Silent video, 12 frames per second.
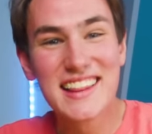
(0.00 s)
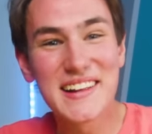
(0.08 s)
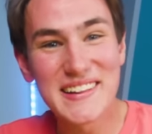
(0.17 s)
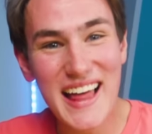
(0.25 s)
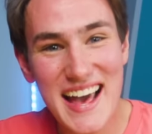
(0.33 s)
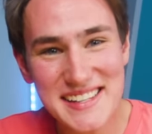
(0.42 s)

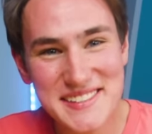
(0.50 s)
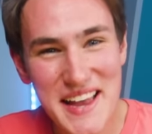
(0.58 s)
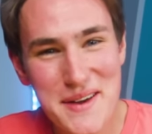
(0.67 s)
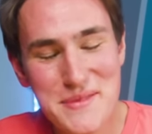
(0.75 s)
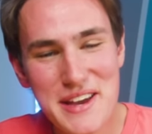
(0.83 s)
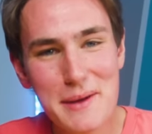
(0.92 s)
The last
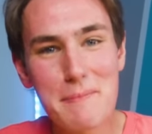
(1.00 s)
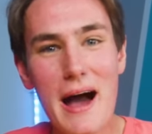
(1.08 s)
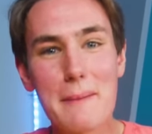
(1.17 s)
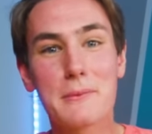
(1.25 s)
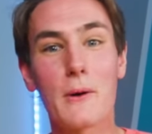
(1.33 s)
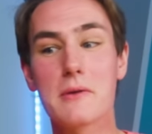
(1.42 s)
time we had a
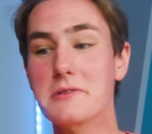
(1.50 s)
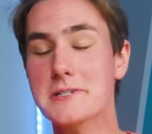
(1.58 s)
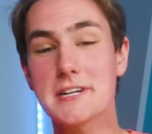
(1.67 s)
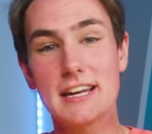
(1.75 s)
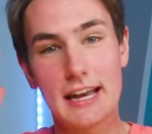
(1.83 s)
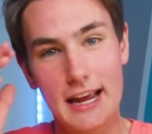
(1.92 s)
popcorn
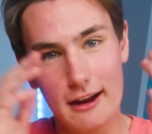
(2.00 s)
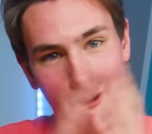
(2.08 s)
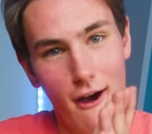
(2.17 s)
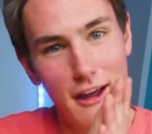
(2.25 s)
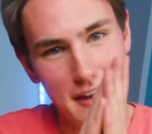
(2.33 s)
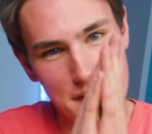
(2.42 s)
machine, it
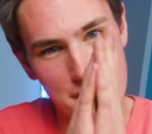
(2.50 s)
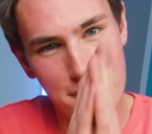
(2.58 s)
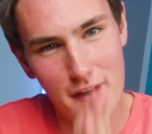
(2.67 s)
caught on